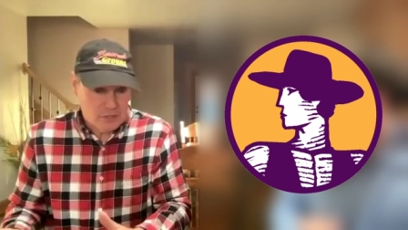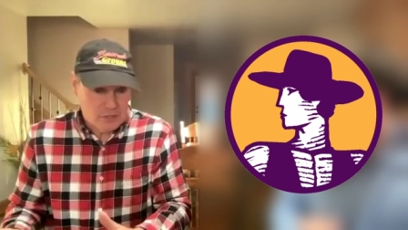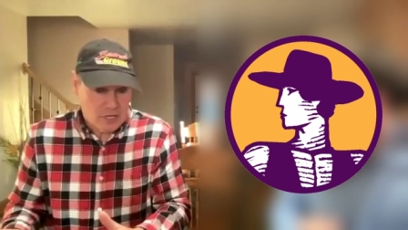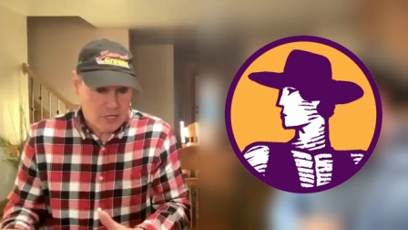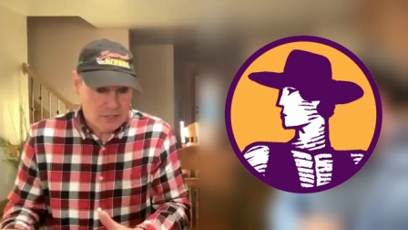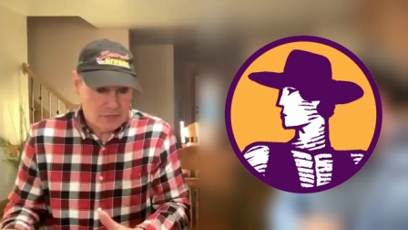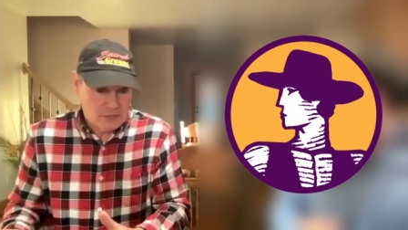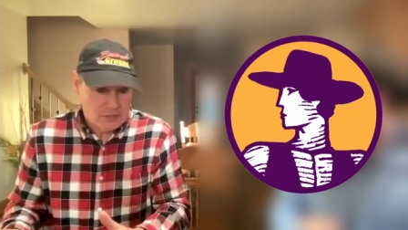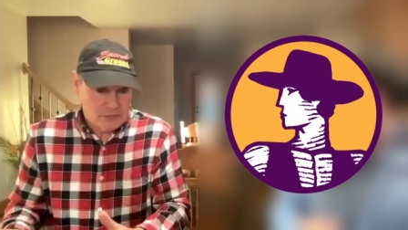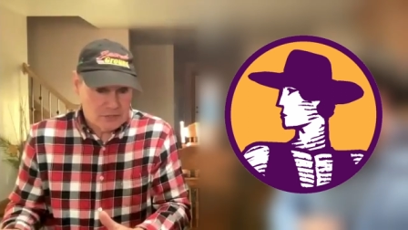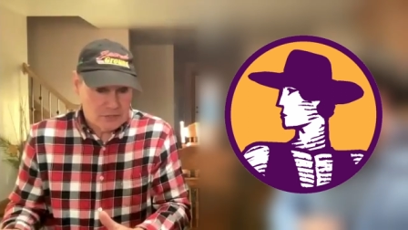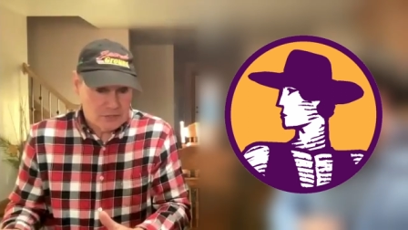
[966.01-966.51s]

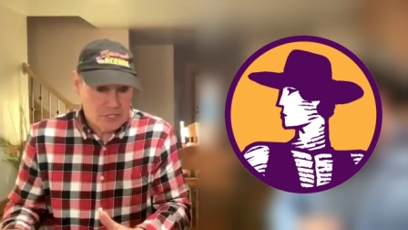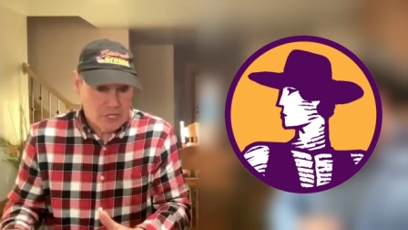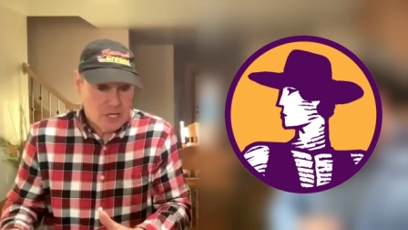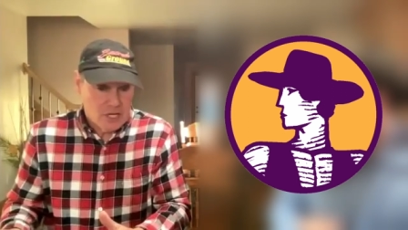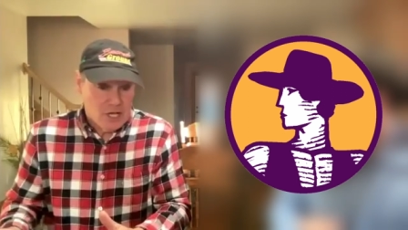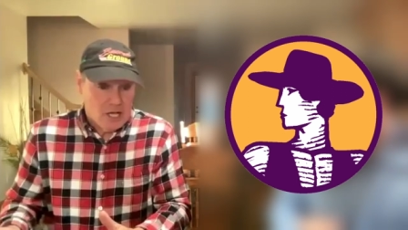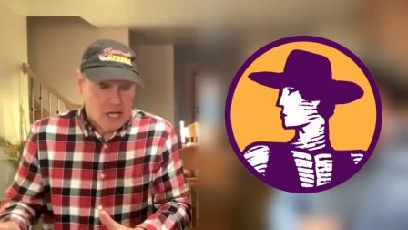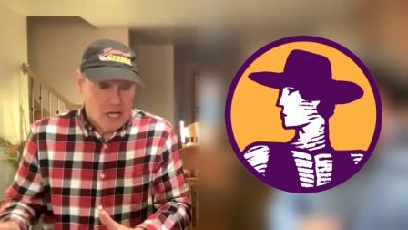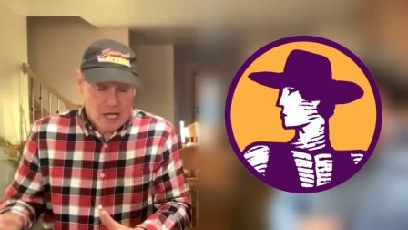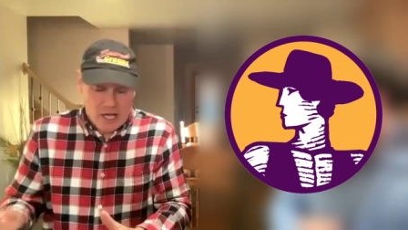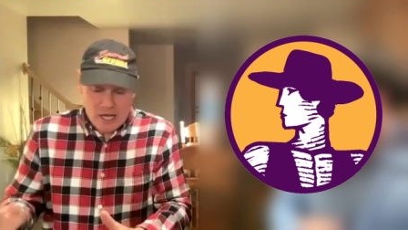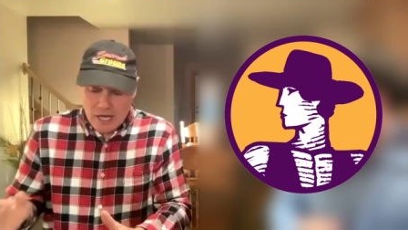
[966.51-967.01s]

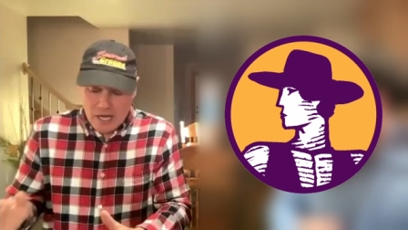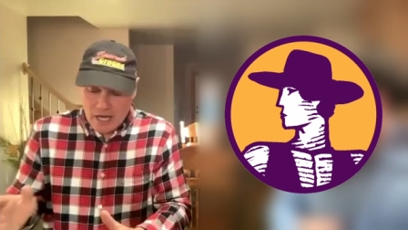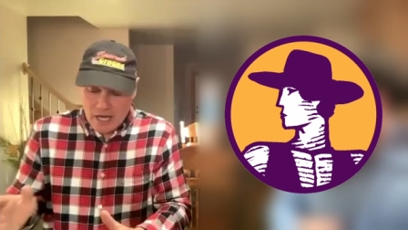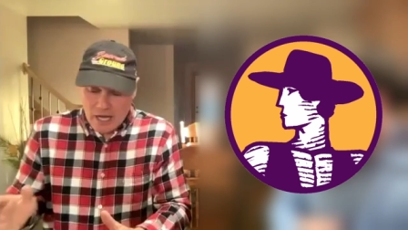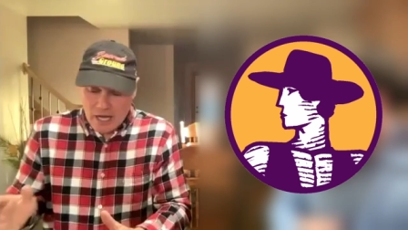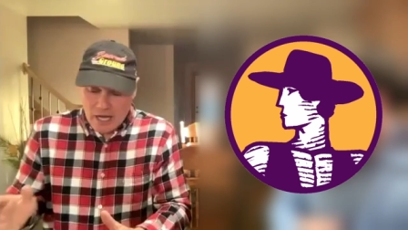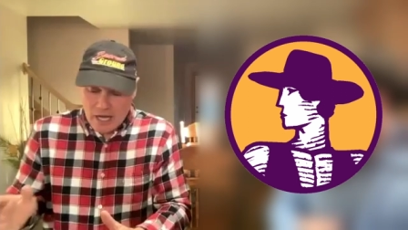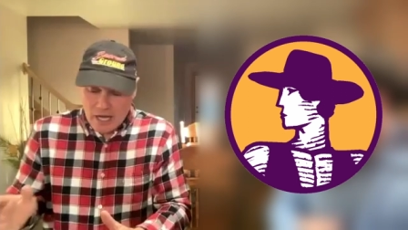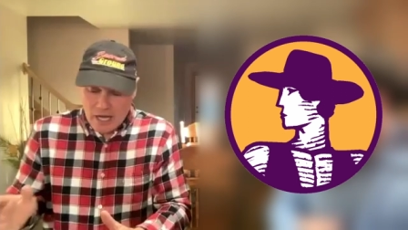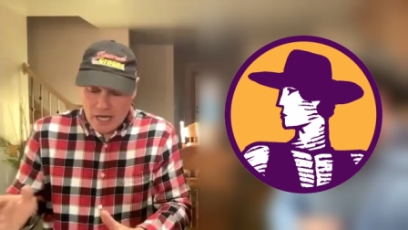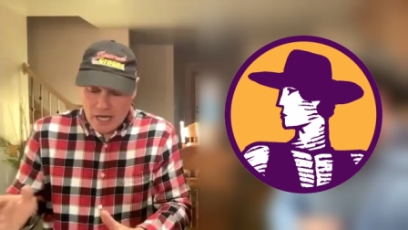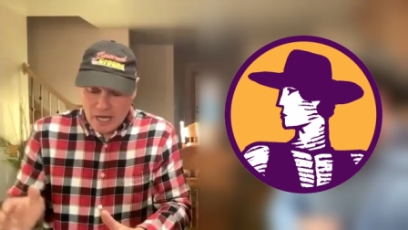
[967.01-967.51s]
fertilizers.
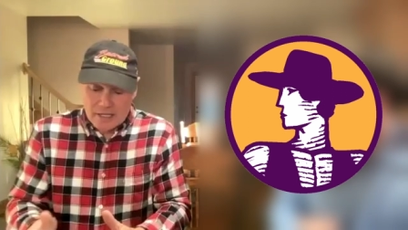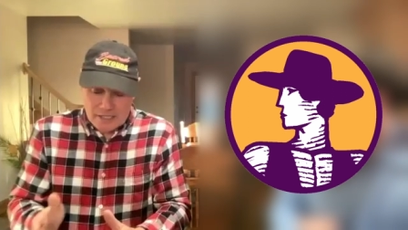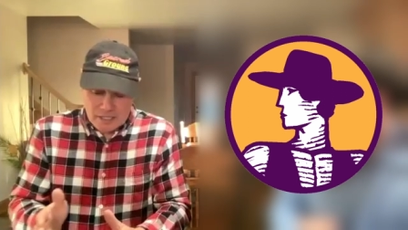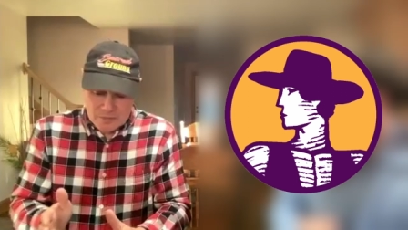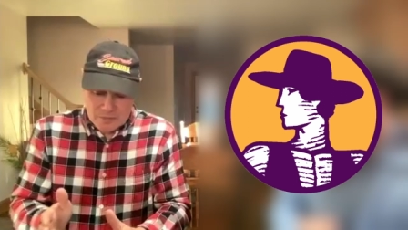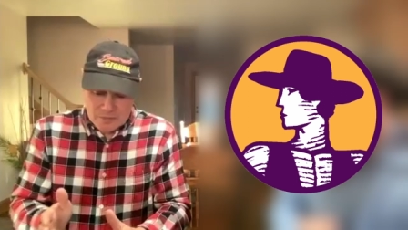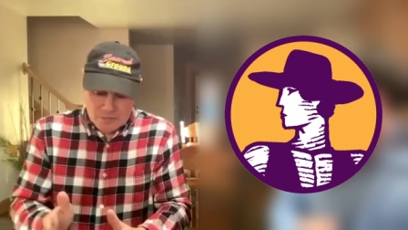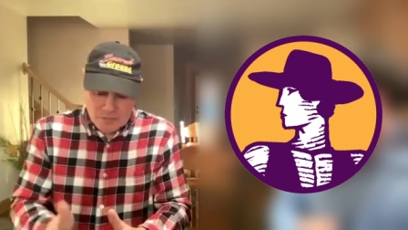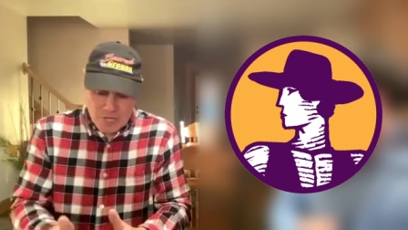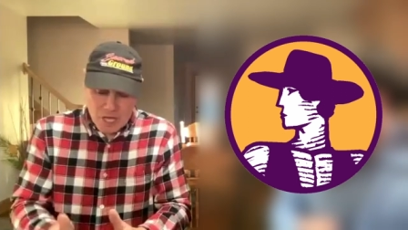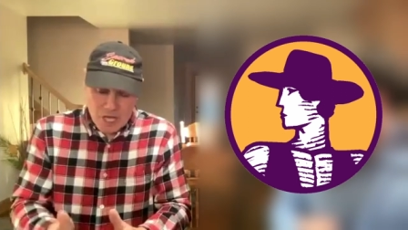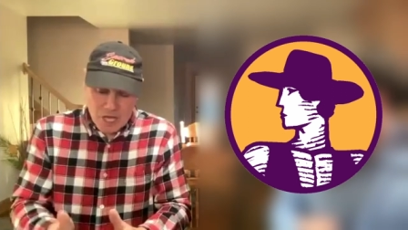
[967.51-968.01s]
I
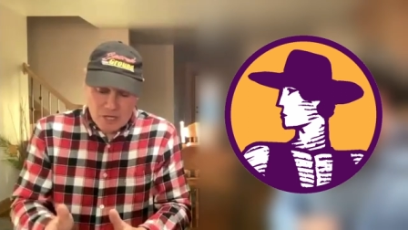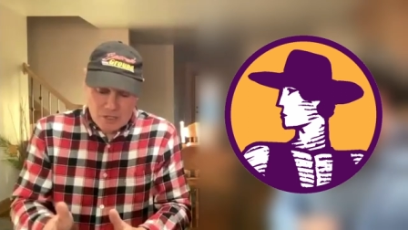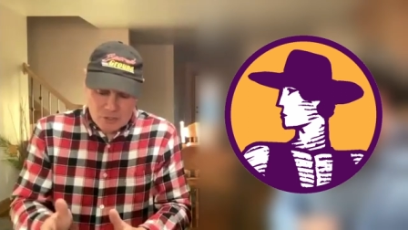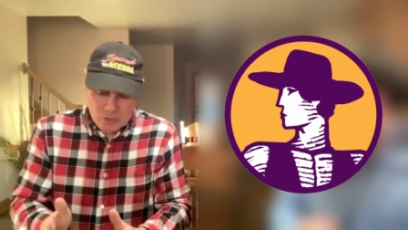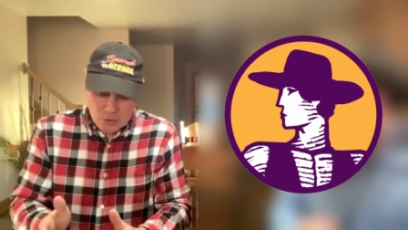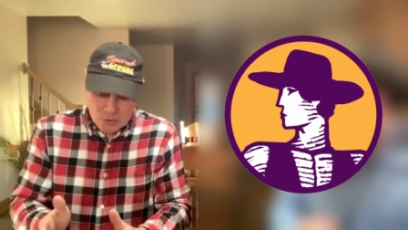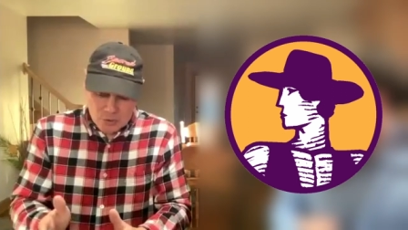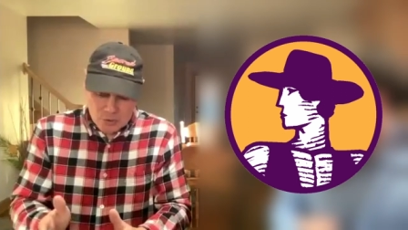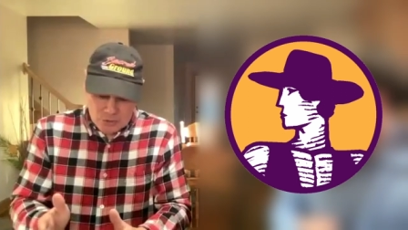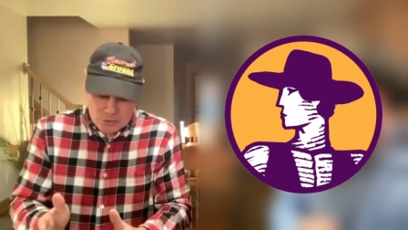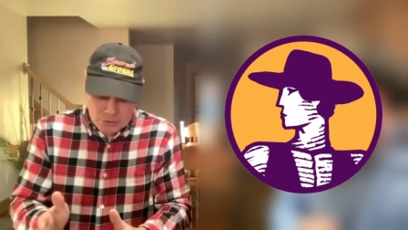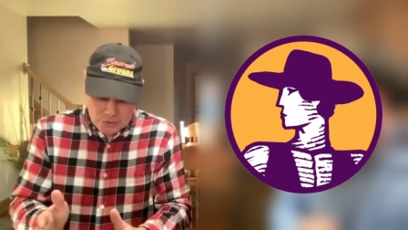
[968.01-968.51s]
am
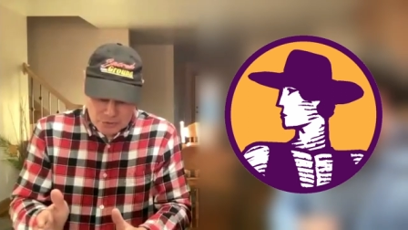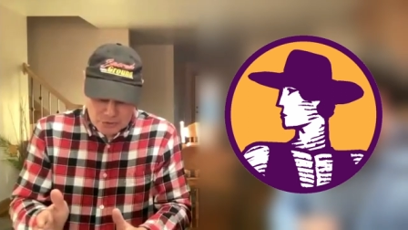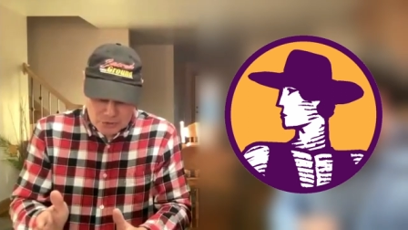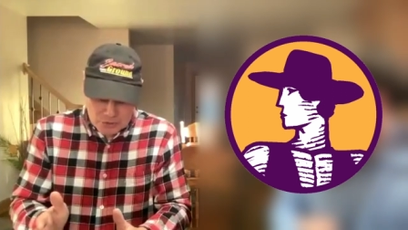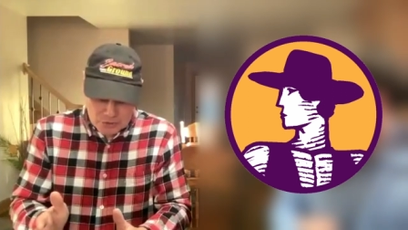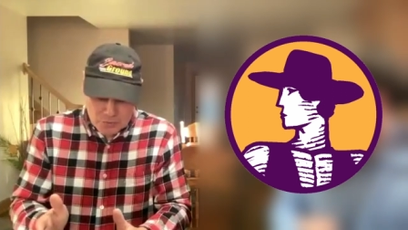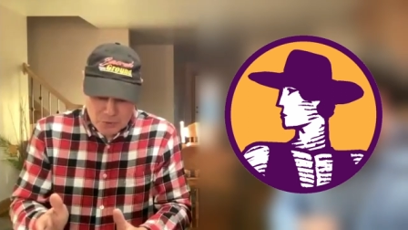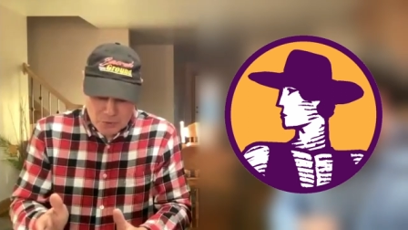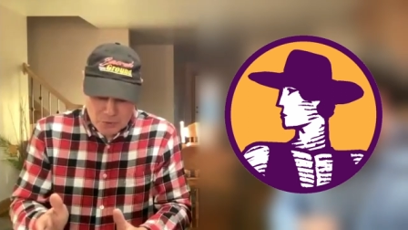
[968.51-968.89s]
not going